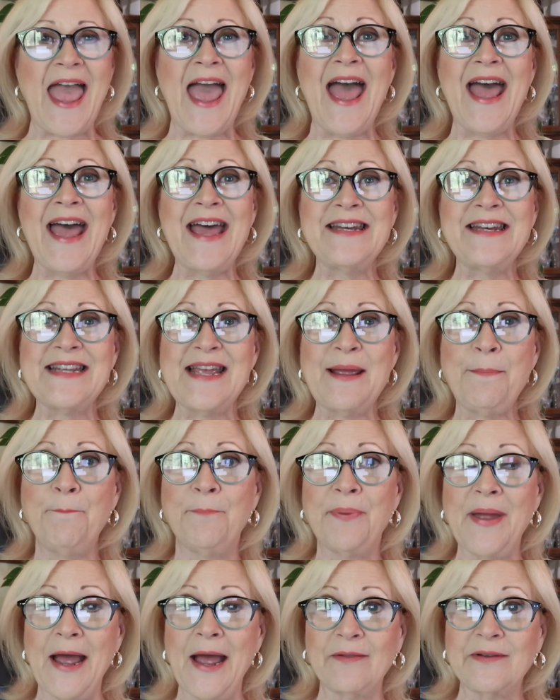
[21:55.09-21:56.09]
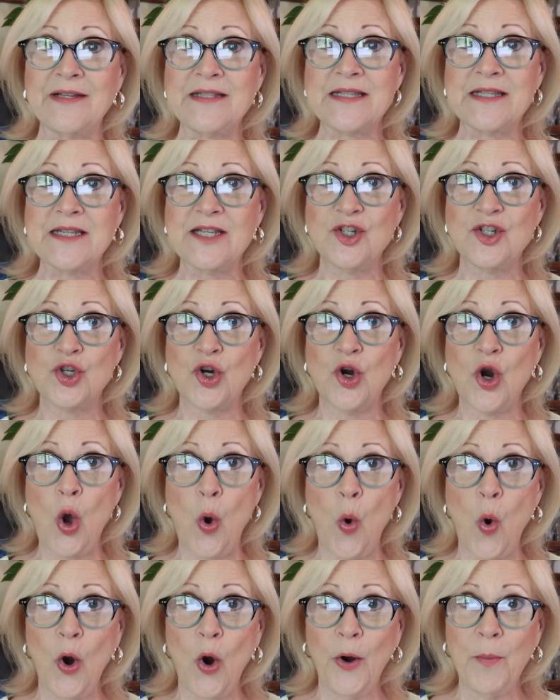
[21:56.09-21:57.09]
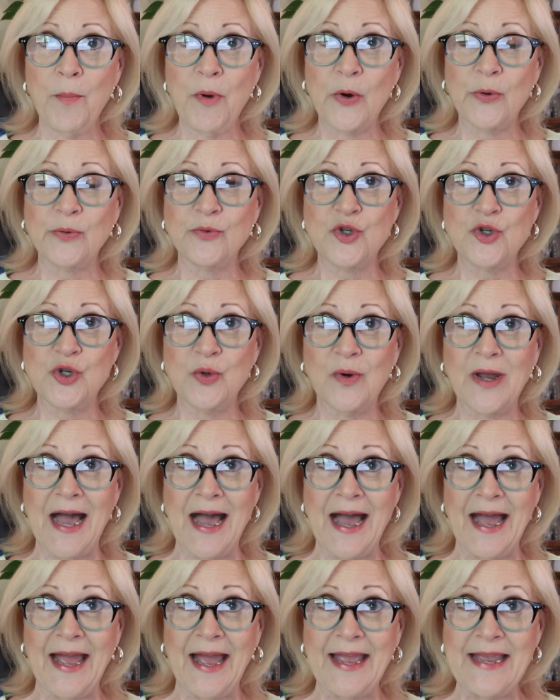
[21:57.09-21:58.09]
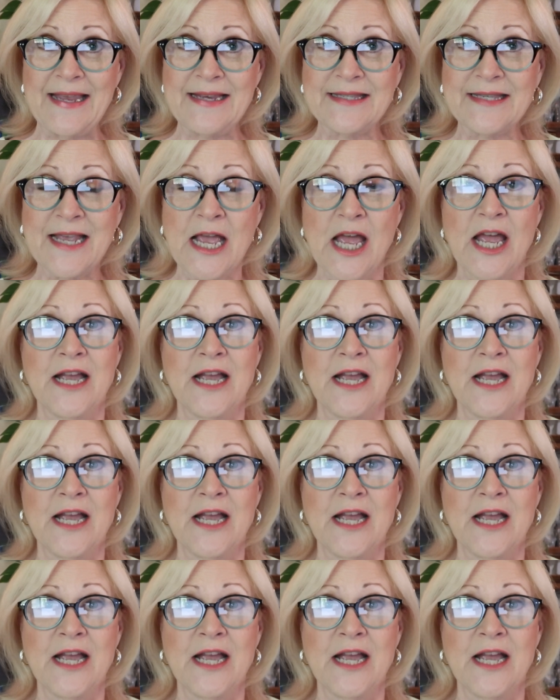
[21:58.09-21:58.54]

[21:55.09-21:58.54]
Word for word: and it balances your hormones, you guys.